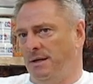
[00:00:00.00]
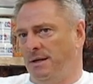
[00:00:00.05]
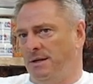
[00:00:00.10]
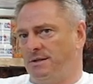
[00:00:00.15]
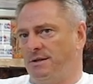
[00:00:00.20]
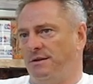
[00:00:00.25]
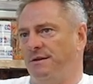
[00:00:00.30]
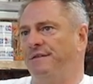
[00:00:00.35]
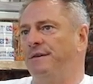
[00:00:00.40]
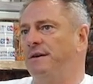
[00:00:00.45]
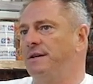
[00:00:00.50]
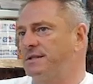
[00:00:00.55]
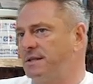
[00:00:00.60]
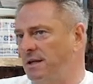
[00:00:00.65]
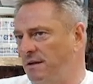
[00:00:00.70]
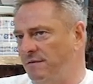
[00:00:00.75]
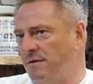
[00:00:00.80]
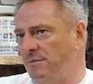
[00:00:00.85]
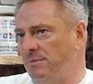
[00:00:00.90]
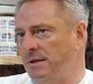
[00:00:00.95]
So the first
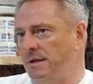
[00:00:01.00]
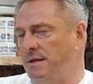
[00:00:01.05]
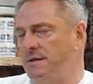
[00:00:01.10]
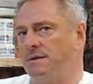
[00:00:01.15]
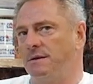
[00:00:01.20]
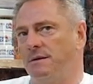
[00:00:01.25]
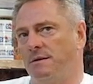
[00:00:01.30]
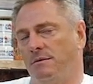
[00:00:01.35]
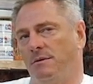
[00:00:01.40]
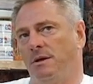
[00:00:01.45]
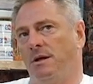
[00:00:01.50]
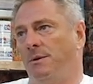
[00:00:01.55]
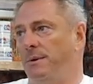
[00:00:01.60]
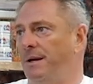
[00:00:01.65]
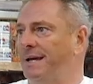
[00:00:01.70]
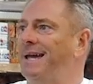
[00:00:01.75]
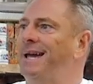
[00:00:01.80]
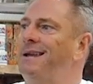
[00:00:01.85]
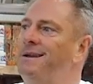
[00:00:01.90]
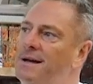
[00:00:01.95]
thing for me is,
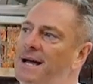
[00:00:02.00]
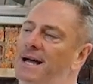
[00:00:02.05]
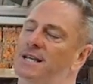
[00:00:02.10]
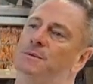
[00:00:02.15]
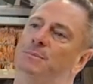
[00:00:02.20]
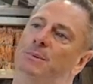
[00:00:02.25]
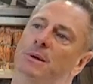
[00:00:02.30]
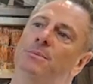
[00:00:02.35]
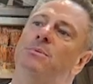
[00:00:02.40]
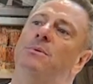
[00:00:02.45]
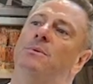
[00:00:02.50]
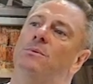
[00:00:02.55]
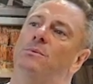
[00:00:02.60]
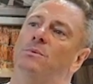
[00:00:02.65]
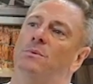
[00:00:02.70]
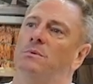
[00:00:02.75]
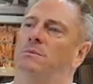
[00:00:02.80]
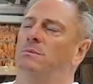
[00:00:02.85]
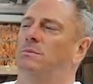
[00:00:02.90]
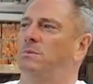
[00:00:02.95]
again, I ask people,
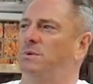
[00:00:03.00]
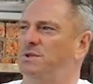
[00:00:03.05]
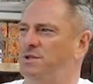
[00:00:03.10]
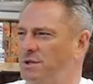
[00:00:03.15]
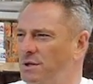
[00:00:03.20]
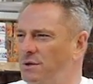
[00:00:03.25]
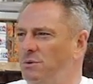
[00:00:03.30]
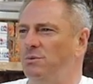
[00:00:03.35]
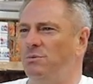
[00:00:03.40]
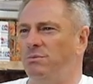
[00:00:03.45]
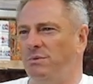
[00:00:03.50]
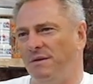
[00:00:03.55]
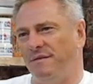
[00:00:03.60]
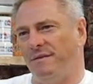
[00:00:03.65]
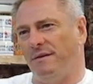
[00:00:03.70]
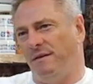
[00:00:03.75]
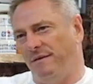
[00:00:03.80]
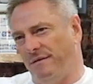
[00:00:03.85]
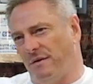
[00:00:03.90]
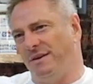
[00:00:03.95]
would you,
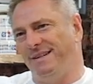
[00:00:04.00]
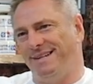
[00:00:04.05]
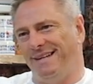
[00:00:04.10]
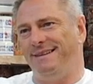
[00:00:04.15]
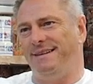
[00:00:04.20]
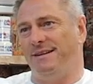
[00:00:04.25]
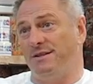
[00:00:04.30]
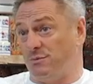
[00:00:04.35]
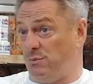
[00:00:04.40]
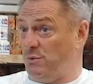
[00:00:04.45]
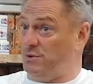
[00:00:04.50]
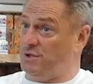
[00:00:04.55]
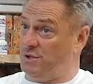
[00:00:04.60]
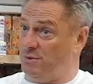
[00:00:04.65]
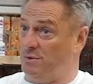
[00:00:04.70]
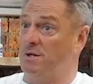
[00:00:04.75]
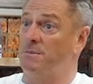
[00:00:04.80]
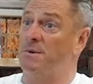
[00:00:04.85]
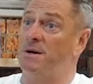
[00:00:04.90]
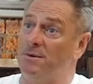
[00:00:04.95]
if I did this, would
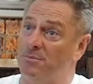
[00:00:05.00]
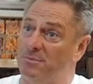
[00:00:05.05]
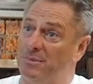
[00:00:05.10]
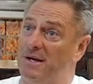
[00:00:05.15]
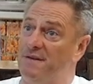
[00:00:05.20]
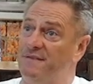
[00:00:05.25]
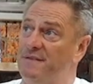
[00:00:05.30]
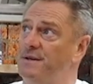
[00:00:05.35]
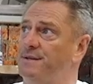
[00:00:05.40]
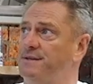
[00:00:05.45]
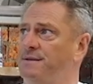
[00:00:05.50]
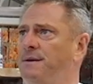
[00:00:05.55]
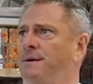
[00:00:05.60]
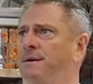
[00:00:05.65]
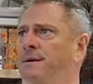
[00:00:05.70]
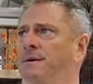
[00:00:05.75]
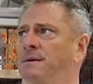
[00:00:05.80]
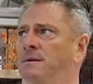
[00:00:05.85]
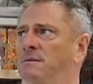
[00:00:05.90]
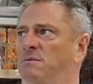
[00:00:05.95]
you come on and pay fees?
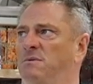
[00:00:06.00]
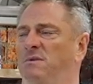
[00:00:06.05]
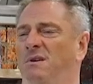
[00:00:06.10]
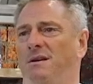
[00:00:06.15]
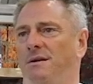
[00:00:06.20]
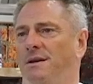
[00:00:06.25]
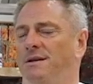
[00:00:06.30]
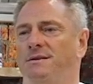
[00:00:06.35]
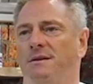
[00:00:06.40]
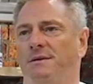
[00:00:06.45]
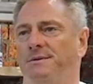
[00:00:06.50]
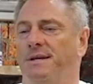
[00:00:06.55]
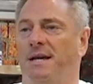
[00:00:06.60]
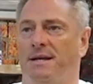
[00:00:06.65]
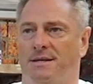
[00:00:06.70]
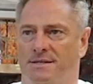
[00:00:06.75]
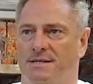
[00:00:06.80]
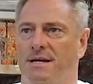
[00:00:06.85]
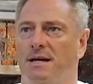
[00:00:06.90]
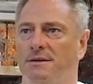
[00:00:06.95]
Well, not unless I was
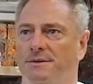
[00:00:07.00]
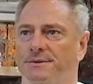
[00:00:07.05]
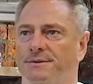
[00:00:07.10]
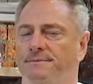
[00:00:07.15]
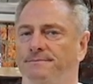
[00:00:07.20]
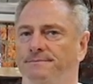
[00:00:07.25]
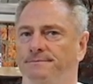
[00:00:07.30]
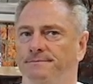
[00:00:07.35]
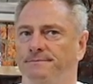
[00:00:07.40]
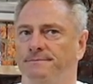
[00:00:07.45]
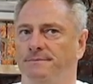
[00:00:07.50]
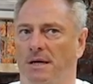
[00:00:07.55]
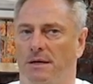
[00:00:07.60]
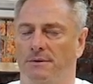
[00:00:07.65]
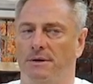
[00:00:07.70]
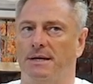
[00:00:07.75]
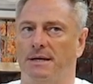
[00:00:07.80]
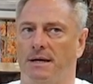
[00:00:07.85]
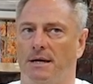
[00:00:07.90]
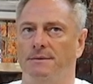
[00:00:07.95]
getting sales.
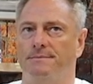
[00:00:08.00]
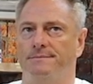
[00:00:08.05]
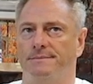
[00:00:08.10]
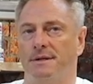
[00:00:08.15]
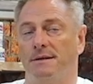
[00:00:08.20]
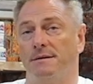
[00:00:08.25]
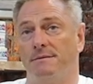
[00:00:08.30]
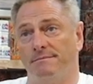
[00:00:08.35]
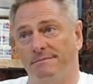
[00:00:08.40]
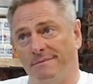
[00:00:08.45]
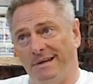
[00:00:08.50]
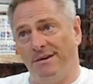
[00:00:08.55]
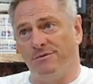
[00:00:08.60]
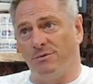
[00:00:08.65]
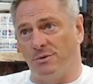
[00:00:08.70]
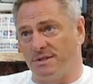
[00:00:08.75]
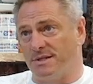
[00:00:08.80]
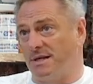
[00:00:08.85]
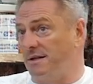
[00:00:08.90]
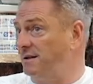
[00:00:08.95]
I'm okay. So
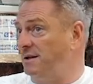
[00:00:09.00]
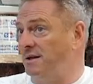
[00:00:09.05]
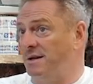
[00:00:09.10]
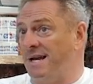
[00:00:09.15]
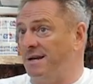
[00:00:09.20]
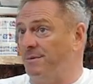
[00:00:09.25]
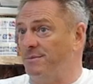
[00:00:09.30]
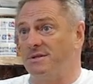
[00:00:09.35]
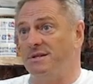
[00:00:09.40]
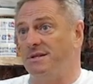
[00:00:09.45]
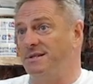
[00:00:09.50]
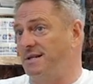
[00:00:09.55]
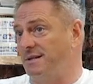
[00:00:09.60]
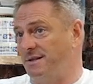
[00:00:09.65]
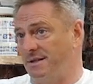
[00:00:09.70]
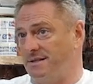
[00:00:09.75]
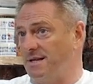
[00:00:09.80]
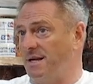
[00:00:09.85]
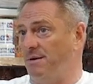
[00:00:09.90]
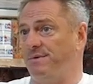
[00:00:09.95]
everyone unanimously said
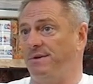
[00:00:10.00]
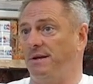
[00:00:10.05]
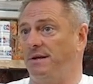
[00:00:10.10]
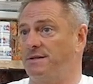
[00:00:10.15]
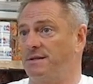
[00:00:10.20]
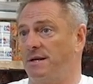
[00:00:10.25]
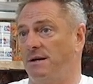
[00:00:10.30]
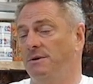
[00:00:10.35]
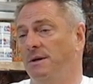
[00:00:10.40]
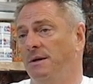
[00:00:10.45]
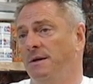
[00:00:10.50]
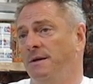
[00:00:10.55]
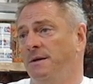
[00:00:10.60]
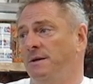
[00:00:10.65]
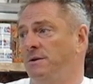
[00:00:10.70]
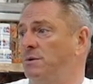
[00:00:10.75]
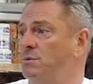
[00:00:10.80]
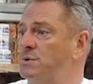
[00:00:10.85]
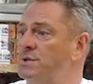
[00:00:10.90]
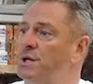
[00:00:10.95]
the same thing. So
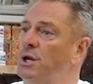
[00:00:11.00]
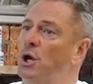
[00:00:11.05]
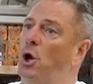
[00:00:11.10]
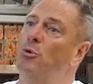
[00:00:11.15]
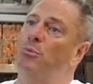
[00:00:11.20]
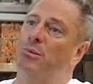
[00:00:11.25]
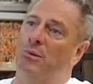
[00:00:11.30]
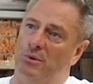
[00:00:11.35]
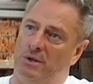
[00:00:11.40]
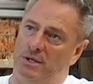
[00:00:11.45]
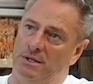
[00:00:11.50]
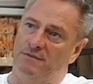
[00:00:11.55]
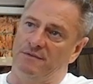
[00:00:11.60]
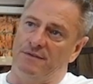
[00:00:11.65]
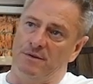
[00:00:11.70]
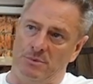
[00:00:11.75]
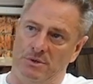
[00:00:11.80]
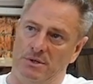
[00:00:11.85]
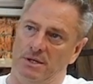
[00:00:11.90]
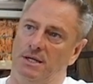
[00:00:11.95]
there was no point
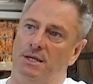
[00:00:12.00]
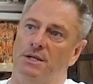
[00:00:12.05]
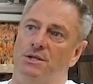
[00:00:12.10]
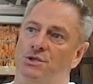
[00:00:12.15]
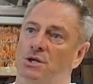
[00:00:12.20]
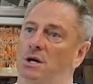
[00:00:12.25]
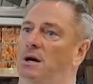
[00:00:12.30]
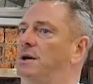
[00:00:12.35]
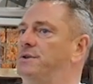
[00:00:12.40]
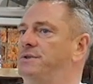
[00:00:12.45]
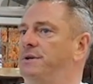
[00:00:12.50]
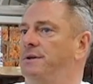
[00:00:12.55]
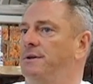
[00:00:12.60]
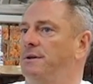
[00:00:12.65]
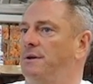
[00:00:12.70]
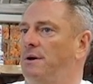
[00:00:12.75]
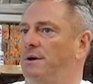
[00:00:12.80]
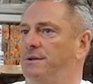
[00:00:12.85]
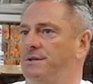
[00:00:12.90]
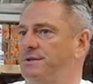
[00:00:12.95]
for me charging.
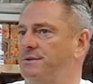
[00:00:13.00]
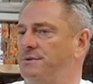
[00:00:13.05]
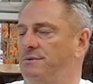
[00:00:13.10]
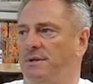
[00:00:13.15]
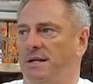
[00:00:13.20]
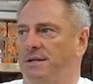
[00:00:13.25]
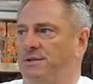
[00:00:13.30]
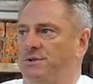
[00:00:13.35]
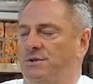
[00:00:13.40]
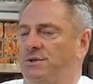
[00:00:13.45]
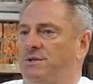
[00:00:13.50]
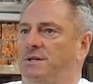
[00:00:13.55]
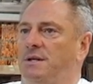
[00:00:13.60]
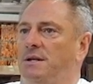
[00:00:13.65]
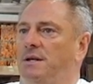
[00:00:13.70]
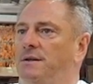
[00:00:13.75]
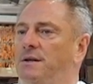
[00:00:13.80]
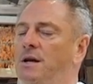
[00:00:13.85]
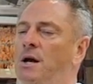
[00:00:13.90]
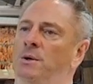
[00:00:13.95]
I just thought that's just
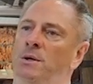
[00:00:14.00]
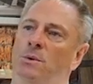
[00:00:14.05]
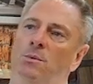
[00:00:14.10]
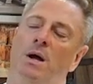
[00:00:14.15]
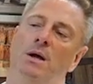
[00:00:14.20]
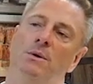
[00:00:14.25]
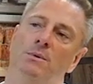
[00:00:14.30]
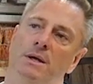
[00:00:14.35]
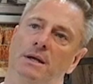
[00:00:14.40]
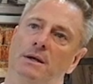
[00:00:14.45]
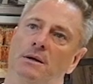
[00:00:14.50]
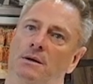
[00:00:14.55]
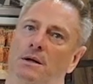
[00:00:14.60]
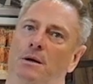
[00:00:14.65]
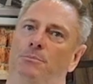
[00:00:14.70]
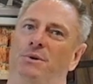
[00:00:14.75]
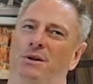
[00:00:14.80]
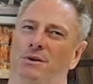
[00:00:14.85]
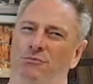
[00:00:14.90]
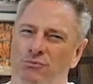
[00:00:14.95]
silly. The only way
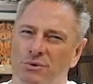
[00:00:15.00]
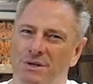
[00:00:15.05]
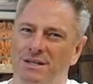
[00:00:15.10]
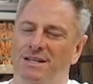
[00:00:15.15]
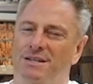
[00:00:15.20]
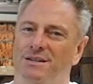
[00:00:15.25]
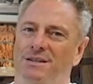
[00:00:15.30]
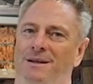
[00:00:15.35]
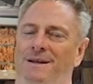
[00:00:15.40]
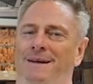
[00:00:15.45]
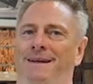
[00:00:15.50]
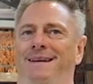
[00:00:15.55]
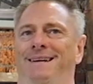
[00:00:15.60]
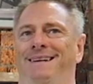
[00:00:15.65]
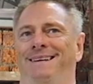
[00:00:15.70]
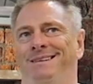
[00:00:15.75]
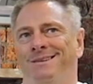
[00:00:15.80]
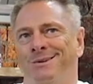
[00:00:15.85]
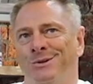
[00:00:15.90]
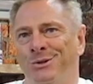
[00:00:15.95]
but I really
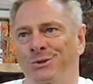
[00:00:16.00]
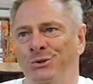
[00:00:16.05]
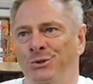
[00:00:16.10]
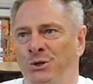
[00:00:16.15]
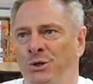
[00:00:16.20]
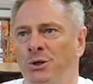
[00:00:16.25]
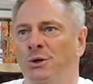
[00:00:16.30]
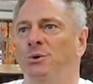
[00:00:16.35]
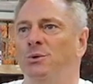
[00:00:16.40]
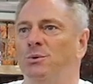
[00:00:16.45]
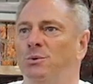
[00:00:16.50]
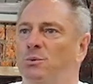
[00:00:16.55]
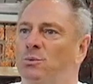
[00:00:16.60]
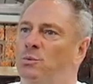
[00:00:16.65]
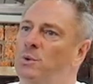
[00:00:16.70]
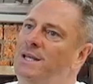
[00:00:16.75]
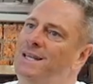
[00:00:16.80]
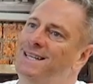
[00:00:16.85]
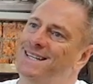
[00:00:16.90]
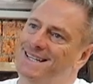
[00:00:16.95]
knew
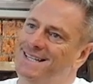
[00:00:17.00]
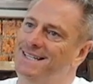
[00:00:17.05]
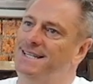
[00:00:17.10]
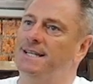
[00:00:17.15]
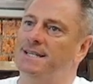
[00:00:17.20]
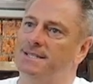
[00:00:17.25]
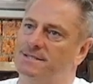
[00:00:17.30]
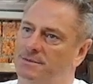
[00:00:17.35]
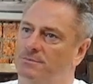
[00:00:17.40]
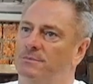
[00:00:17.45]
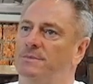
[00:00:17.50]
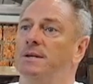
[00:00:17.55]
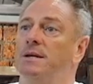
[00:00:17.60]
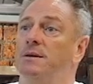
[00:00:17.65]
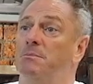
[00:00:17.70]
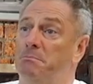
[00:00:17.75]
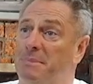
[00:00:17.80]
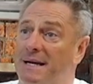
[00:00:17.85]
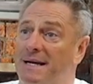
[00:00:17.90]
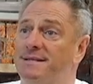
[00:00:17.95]
we needed something
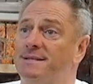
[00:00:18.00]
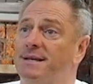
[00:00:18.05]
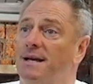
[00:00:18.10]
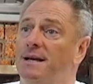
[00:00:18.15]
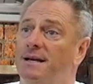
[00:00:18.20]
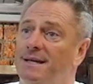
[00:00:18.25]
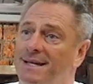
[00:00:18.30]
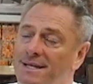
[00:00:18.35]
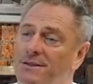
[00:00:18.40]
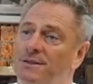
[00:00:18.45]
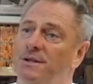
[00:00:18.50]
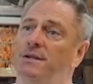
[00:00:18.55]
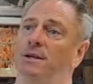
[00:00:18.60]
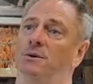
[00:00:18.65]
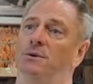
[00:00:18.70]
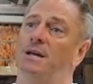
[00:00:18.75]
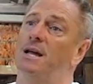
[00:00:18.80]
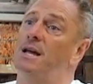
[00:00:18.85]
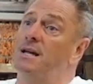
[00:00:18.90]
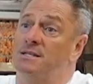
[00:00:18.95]
better in the
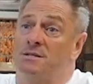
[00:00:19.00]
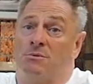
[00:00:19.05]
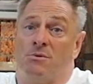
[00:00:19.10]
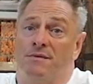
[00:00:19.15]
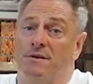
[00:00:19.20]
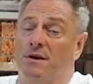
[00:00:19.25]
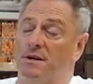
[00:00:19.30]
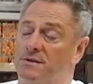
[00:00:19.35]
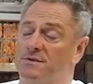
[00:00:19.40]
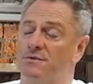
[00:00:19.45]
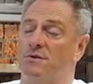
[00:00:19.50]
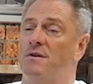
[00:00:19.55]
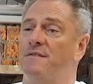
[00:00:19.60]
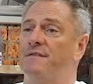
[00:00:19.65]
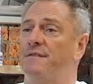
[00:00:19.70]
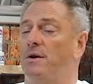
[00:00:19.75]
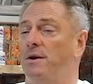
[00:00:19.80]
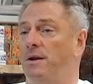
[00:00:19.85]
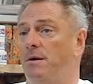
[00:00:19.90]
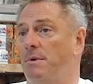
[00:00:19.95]
UK. So I've got to try and
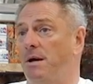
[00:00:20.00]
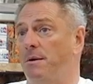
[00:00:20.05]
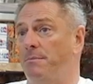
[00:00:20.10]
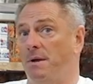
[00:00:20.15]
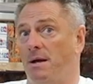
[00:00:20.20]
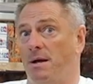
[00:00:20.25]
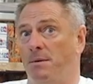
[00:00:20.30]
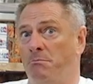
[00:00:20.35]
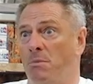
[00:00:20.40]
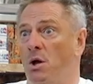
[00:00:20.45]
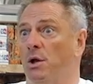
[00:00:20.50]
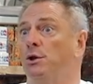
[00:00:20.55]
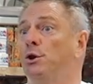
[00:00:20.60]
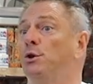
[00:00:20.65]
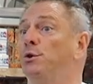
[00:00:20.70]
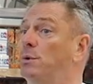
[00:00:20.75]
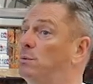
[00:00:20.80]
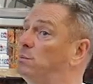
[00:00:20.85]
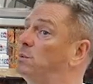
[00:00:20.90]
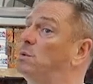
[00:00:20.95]
find a
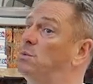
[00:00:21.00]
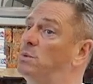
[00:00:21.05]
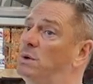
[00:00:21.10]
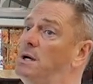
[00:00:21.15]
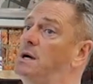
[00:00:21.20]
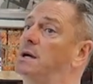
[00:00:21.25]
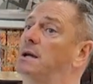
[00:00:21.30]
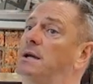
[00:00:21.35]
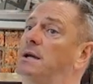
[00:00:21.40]
model that will work.